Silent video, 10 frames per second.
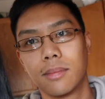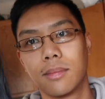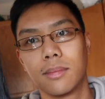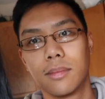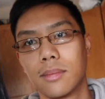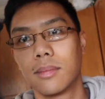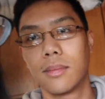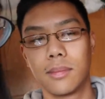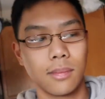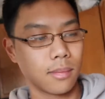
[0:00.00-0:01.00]
No, you're
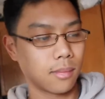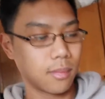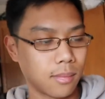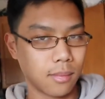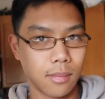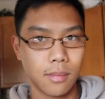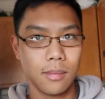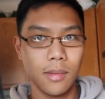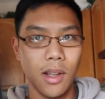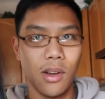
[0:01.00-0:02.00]
supposed to talk.
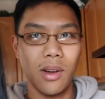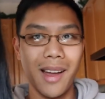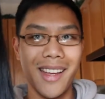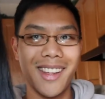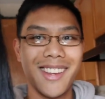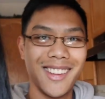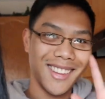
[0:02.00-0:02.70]
Oh, hi.